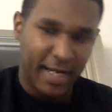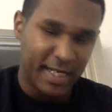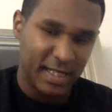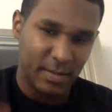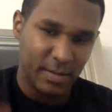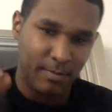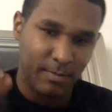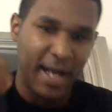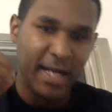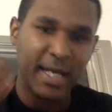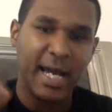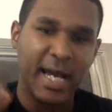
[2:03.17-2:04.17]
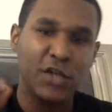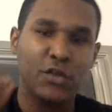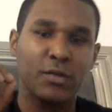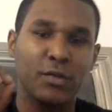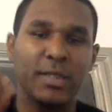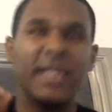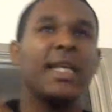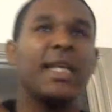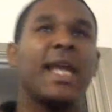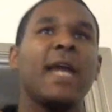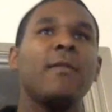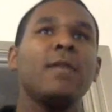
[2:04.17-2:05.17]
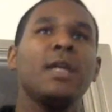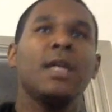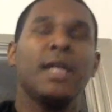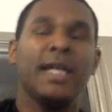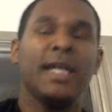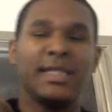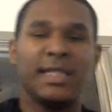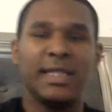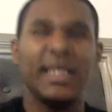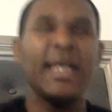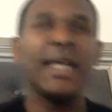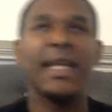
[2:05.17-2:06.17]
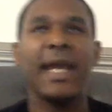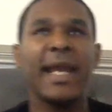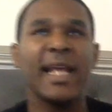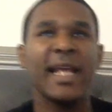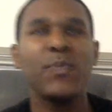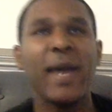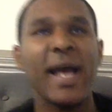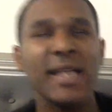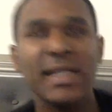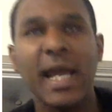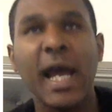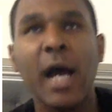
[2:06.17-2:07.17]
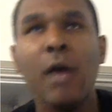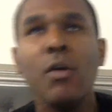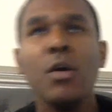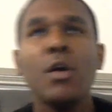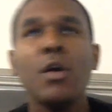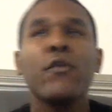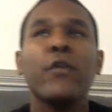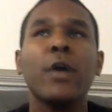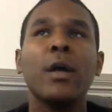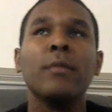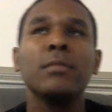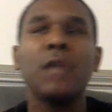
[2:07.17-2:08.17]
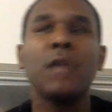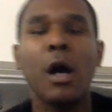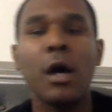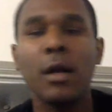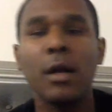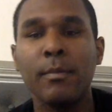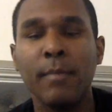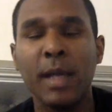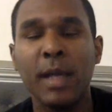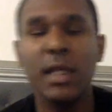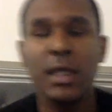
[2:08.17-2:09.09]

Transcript: Because mitochondrial DNA is the DNA that's passed down from mother to